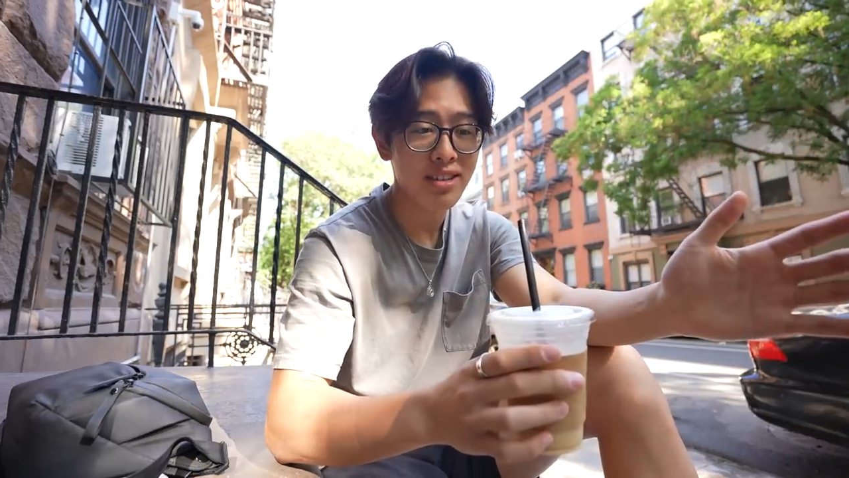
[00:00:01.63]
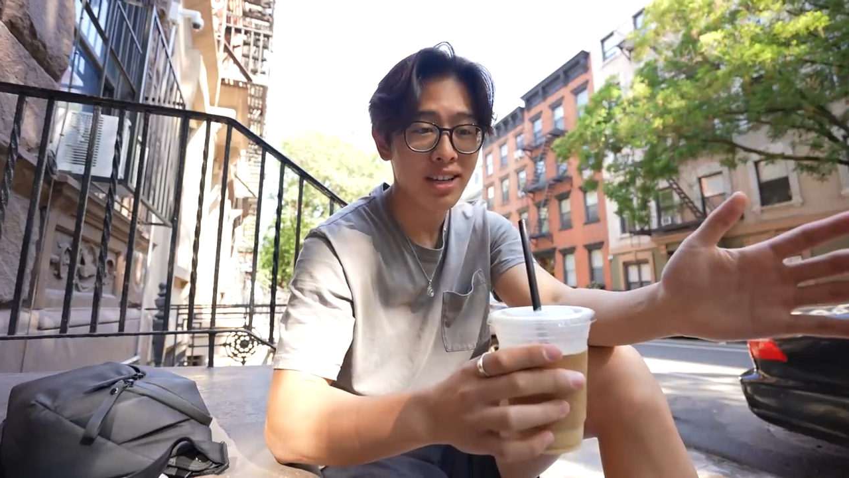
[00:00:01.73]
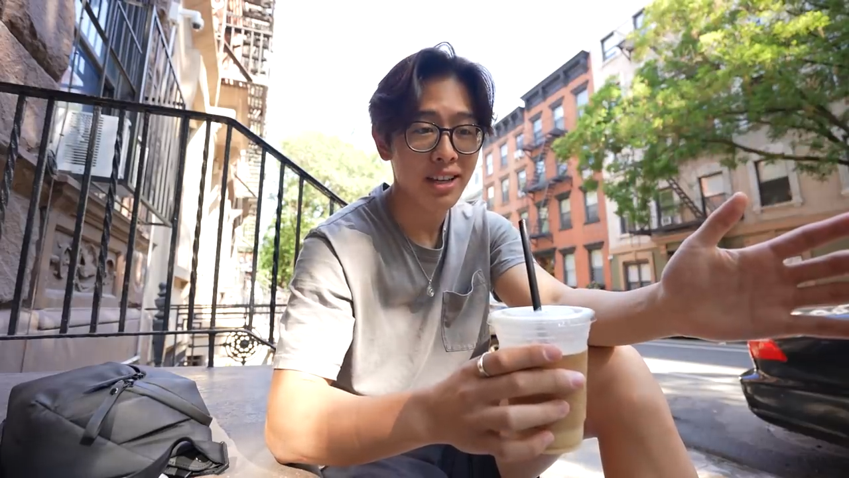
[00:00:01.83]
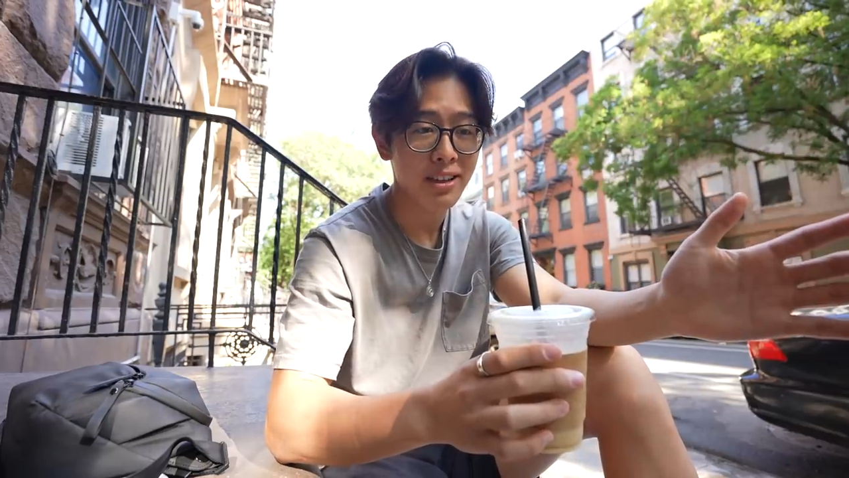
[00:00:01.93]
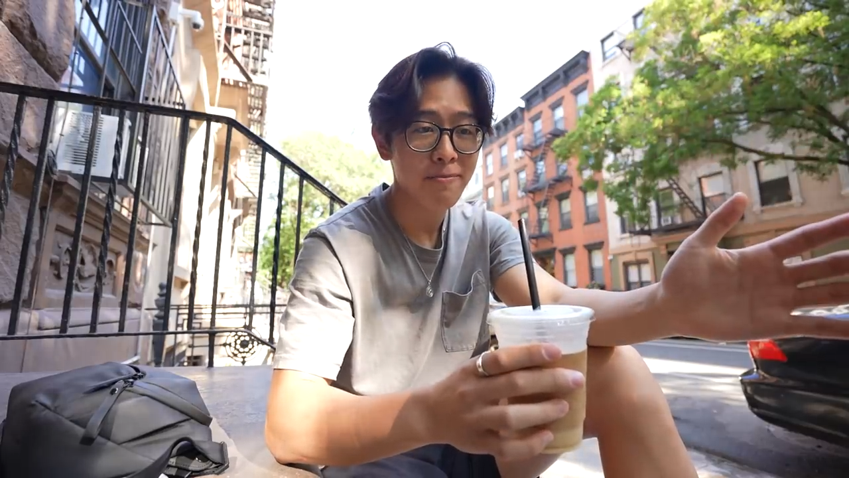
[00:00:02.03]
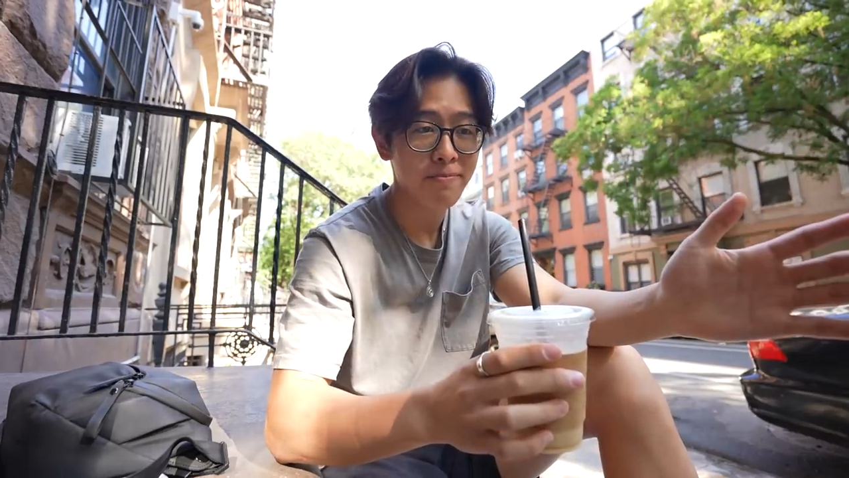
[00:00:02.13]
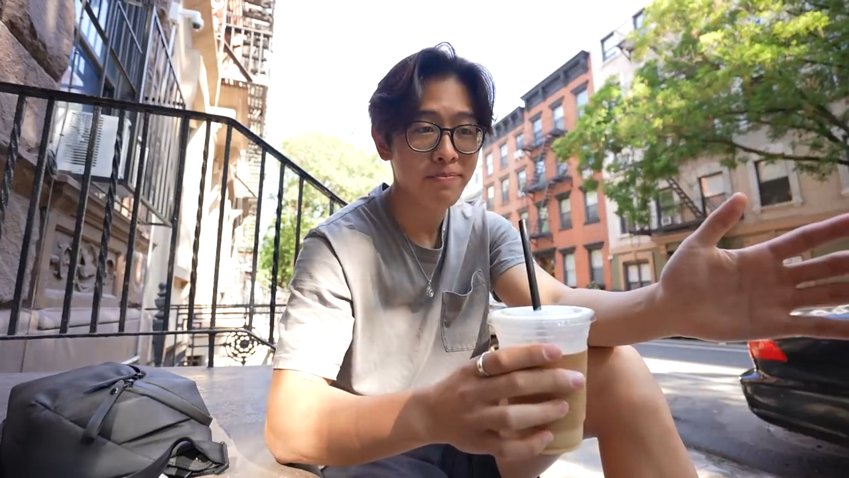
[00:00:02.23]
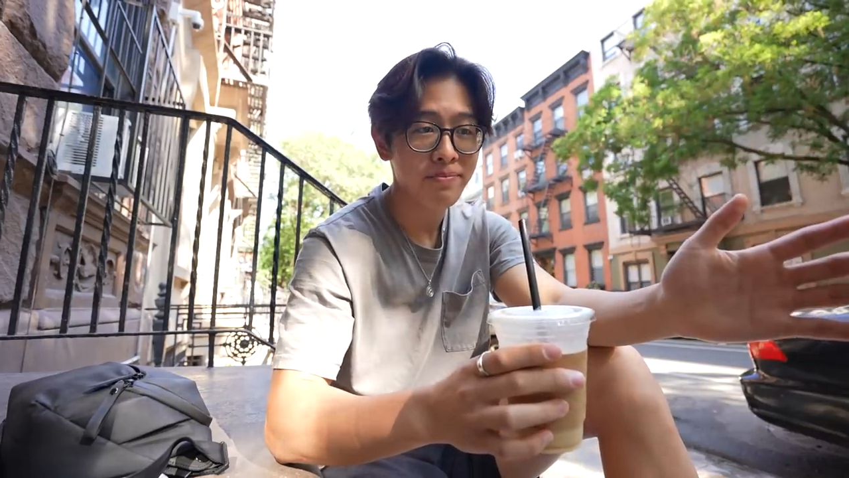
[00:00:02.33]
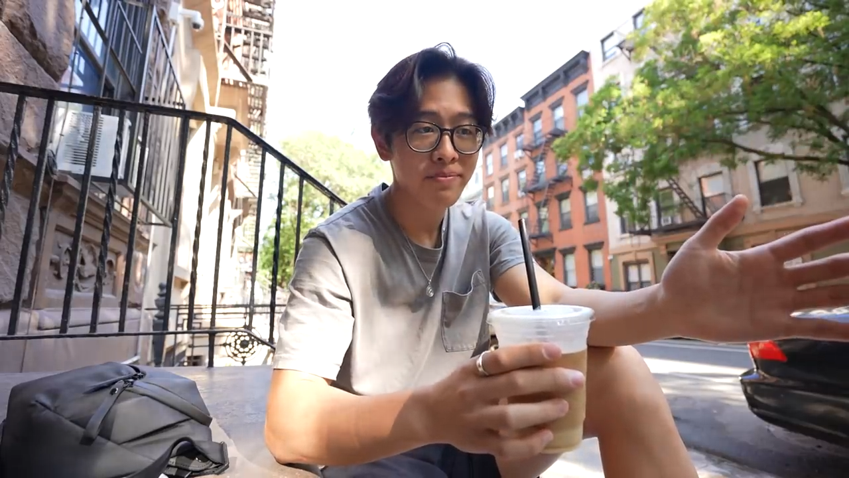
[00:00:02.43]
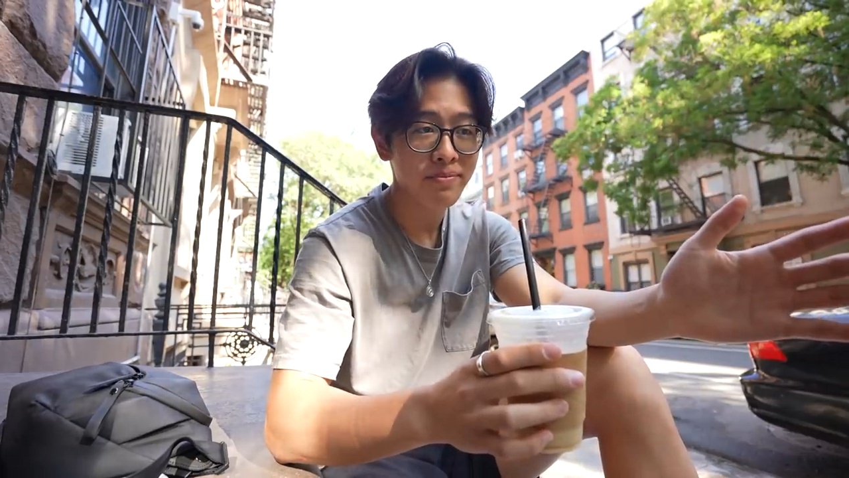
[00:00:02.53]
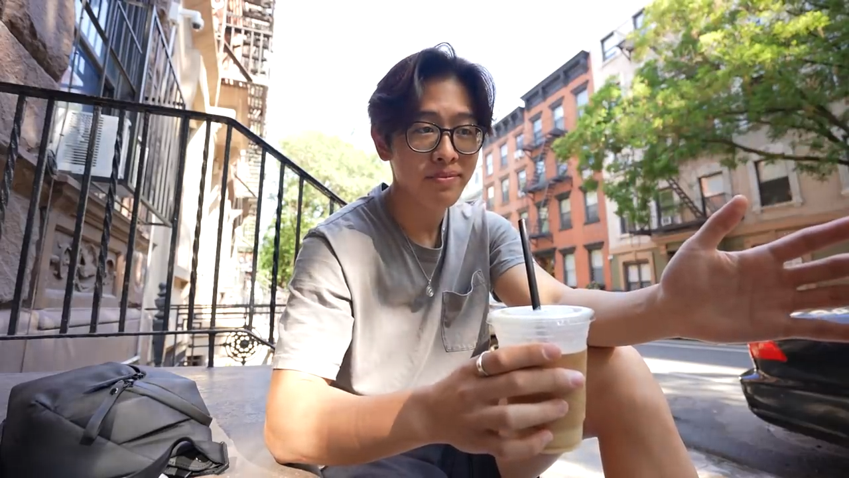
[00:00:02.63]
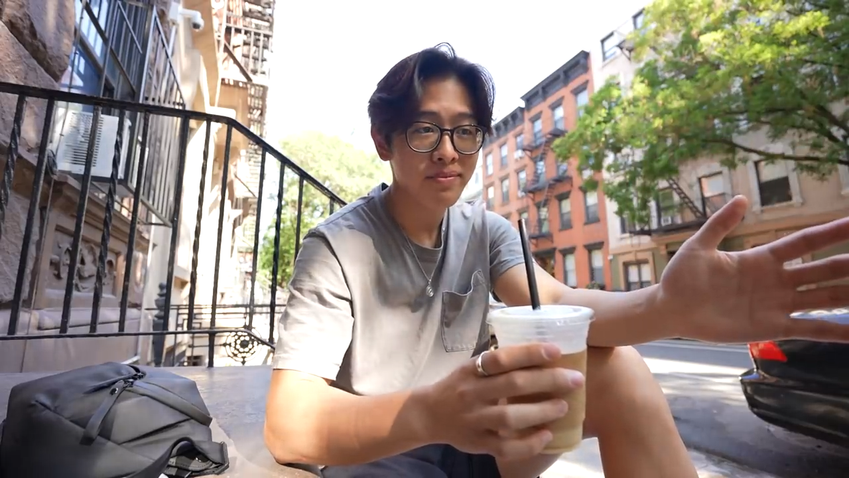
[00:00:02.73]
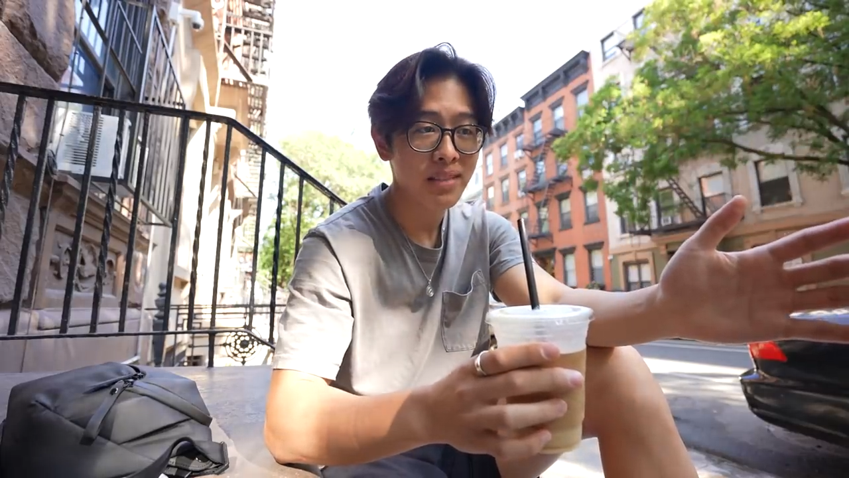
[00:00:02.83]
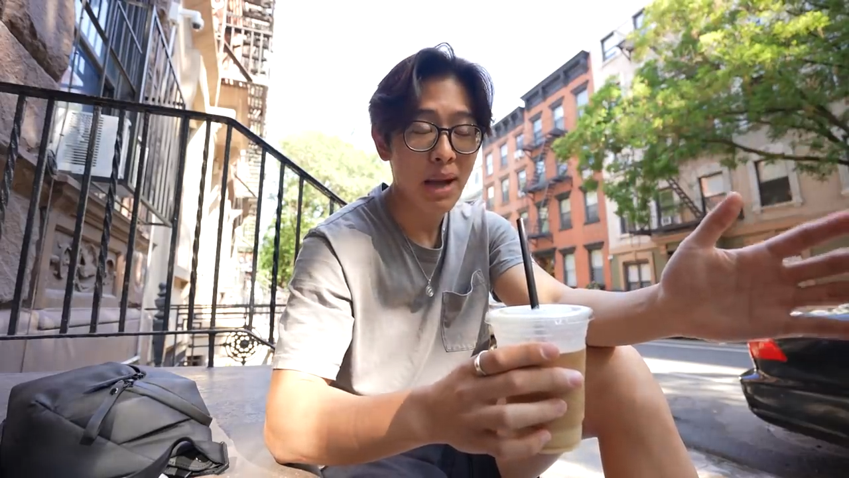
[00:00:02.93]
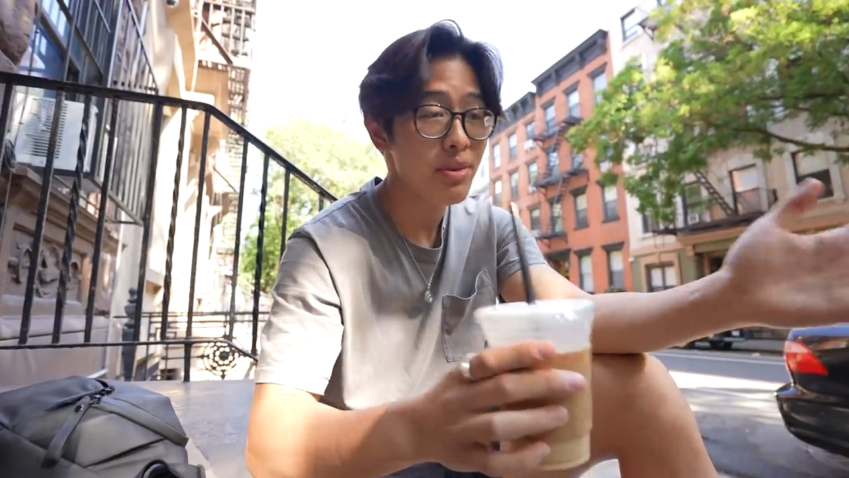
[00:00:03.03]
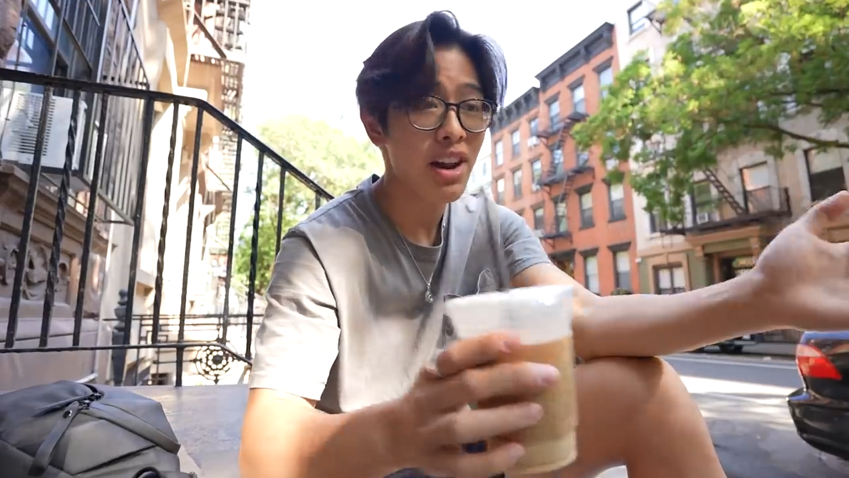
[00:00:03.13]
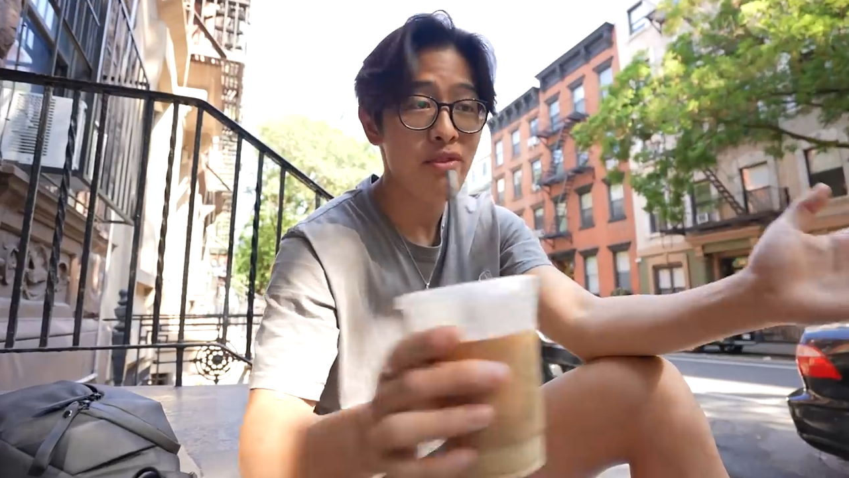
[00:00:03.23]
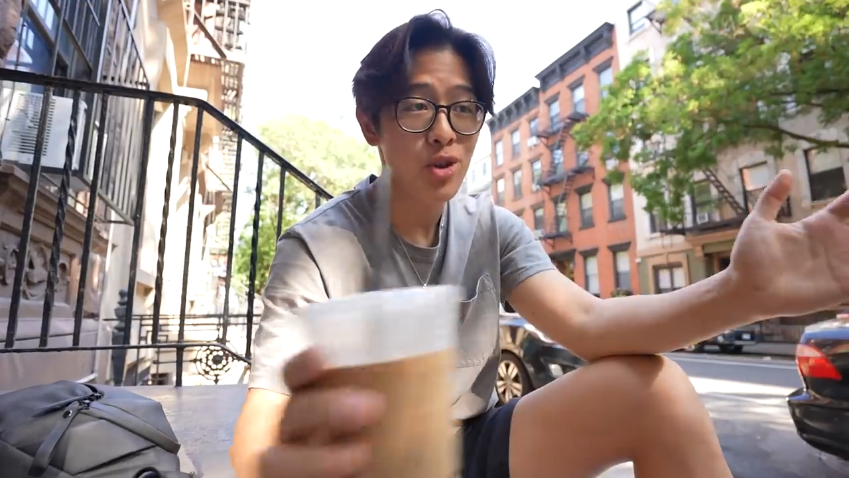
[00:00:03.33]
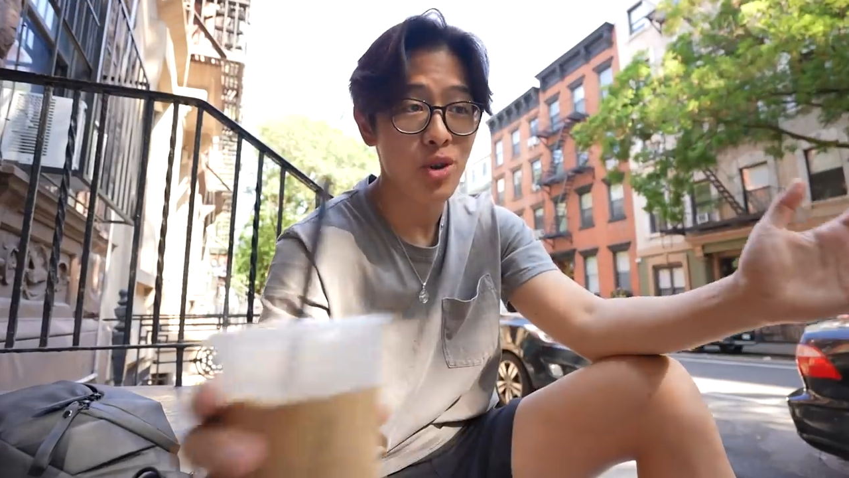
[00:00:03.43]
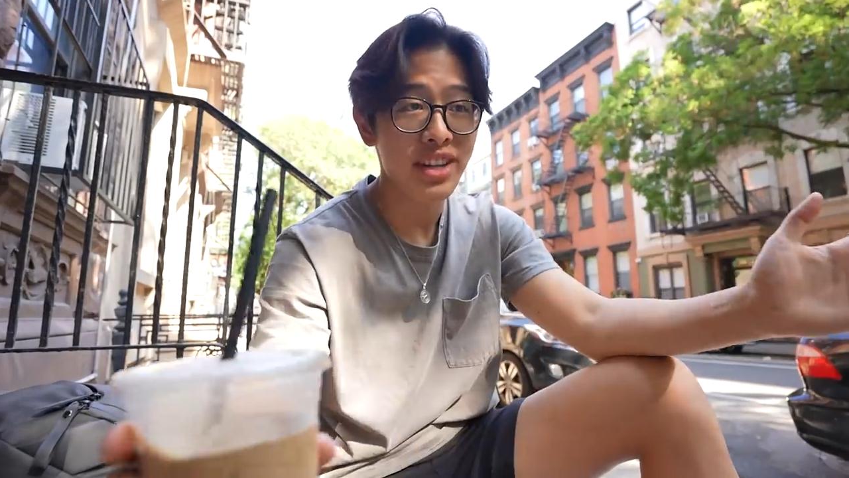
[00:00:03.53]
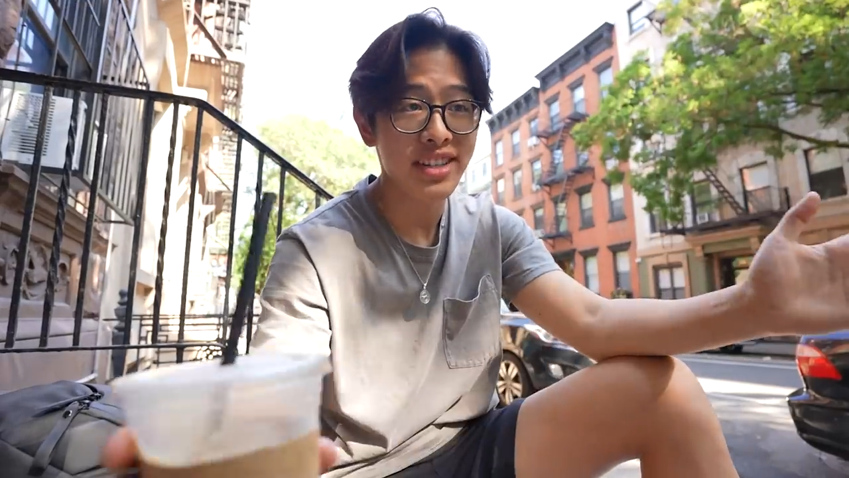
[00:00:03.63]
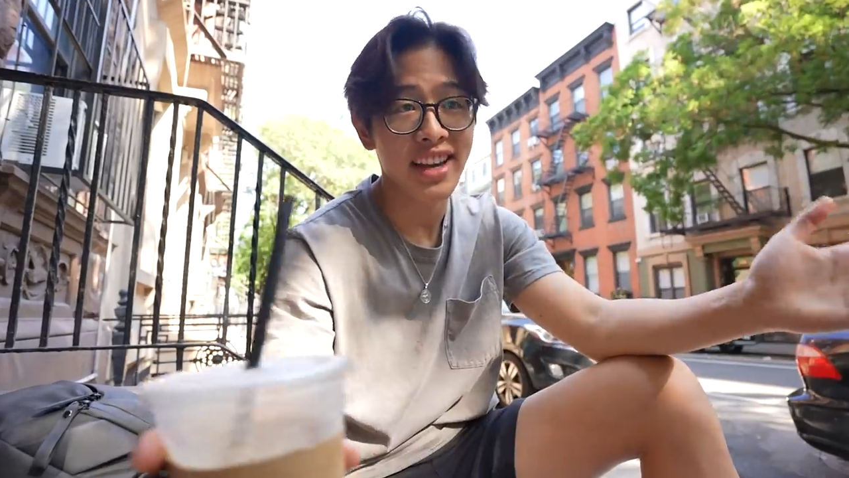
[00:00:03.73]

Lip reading: like, I'm gonna have a great